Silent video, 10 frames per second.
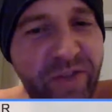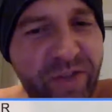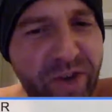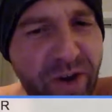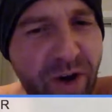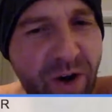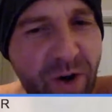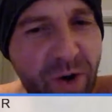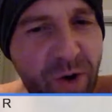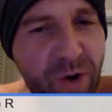
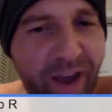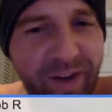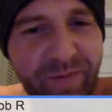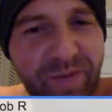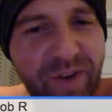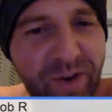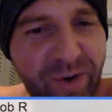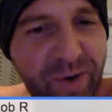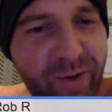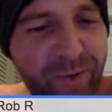though Adam
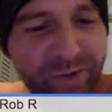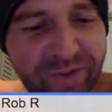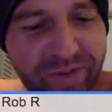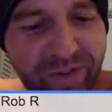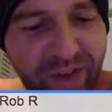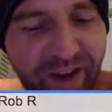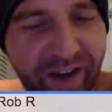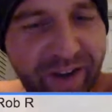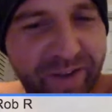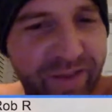knows
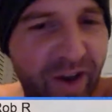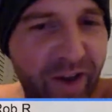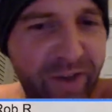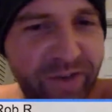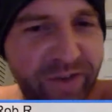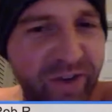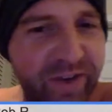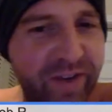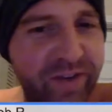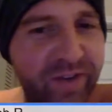that the others aren't
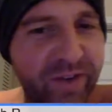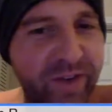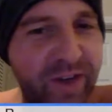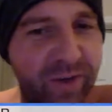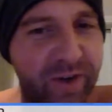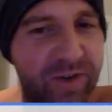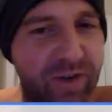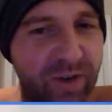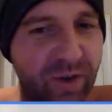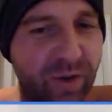necessarily going
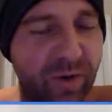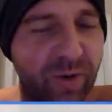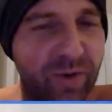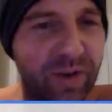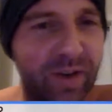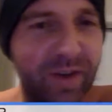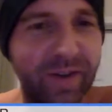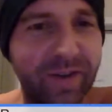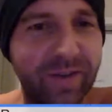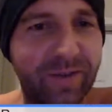to
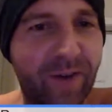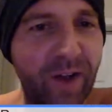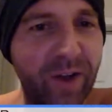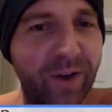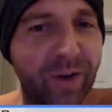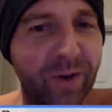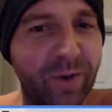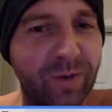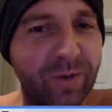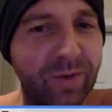follow
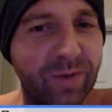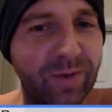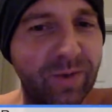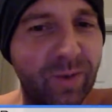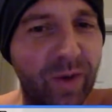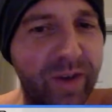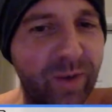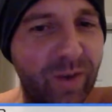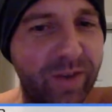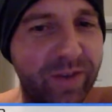what he
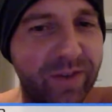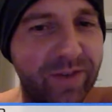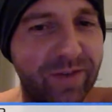wants.